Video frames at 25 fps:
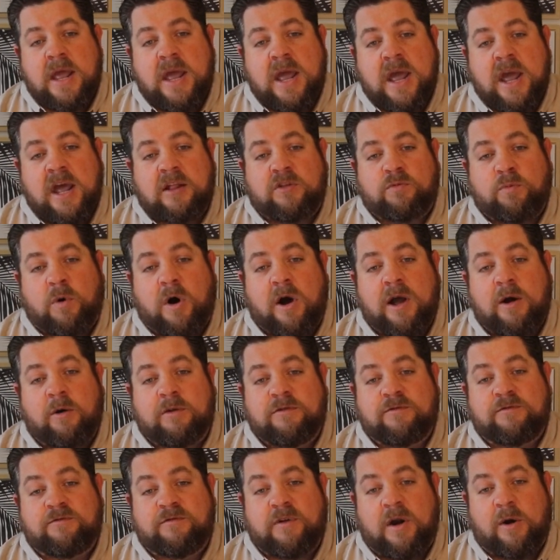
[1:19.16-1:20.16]
It's why I was
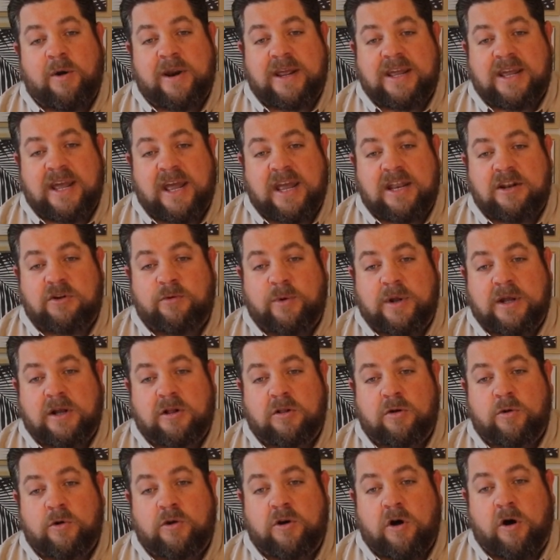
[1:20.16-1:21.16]
very keen to
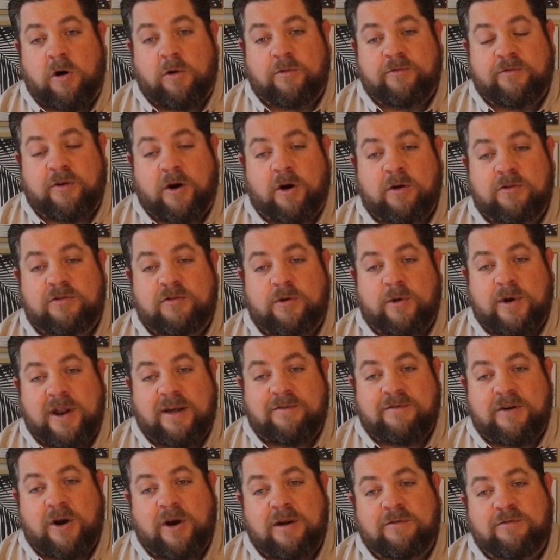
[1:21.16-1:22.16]
include Old Forester in our
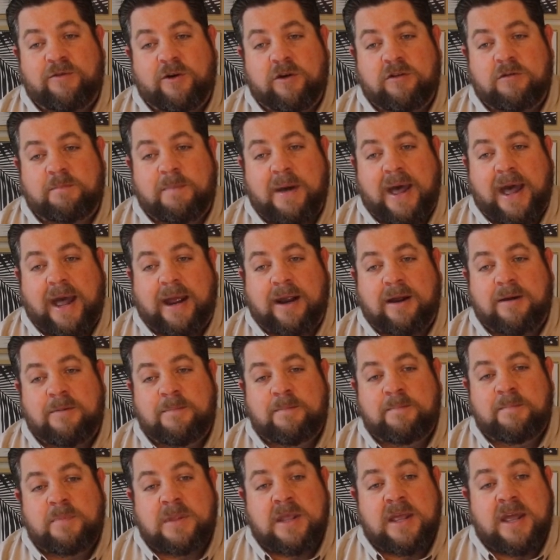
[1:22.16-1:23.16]
very first pack.
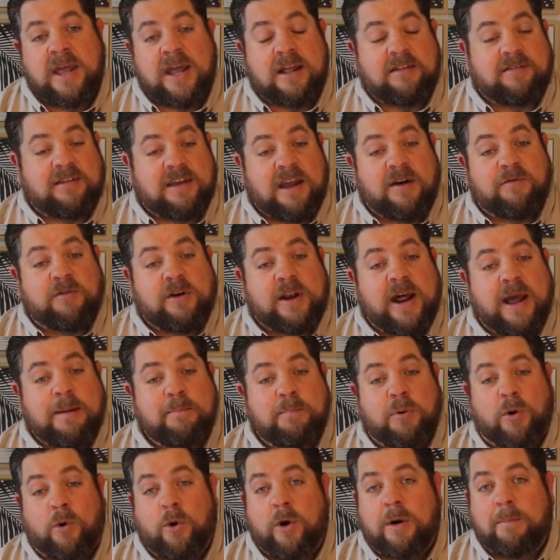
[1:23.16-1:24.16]
It's the everyday
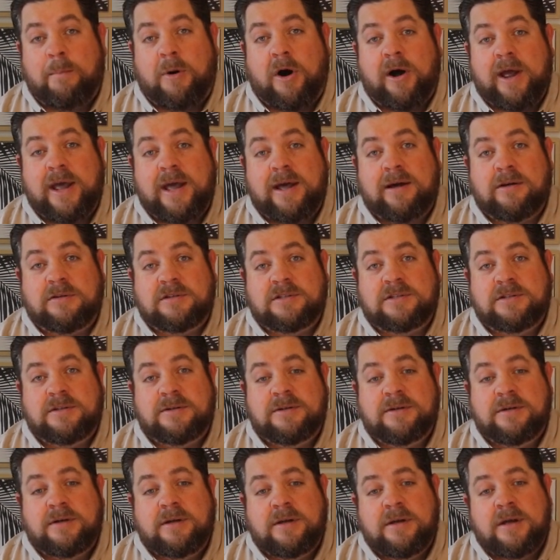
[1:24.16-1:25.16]
pour in my house.
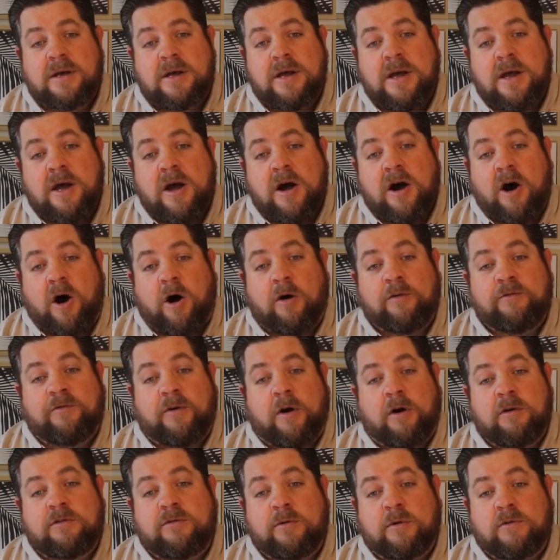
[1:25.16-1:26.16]
Old
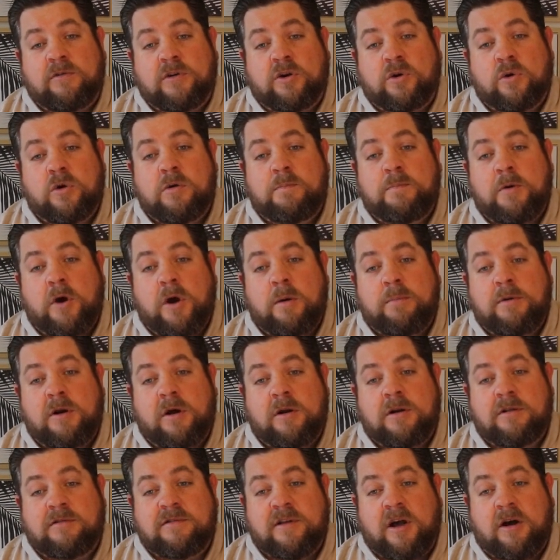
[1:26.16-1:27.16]
Forester is a good bourbon on
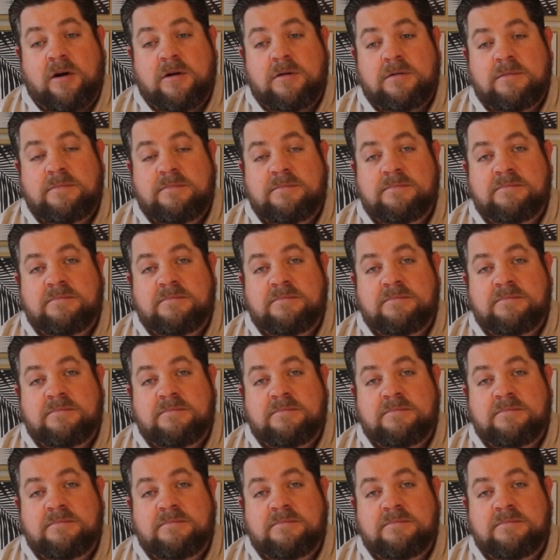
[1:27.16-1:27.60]
its own,